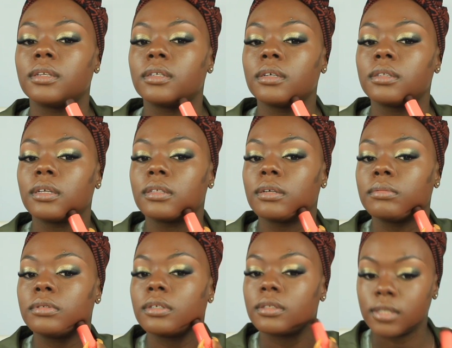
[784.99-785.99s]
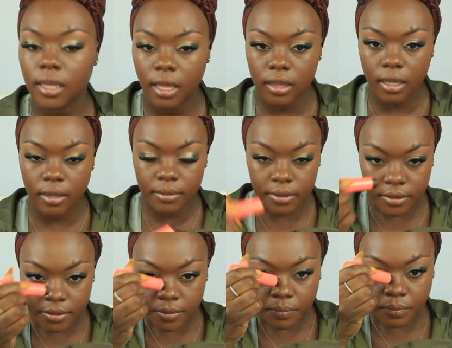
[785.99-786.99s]
Let's get that double chin together.
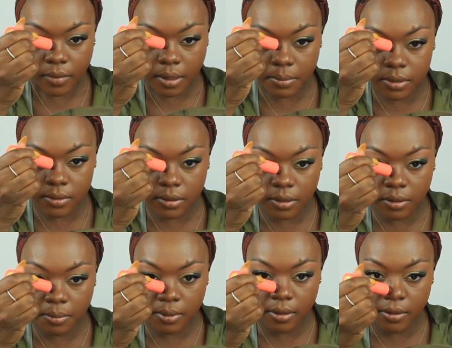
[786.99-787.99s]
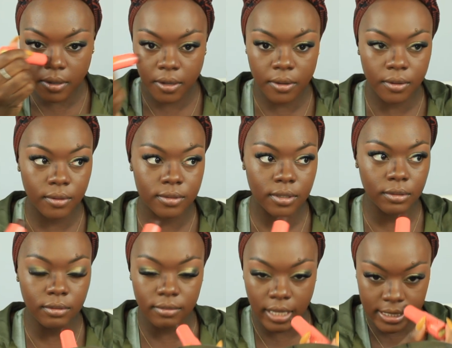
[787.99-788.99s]
I'm going to do a little bit on the nose.
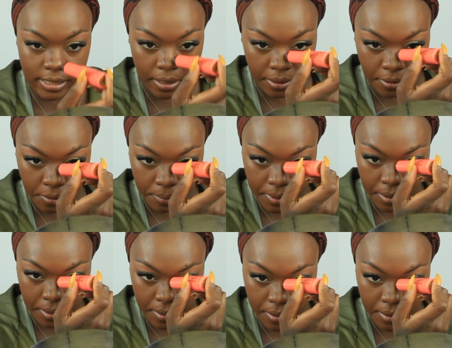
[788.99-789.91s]
Ooh, I said a little bit.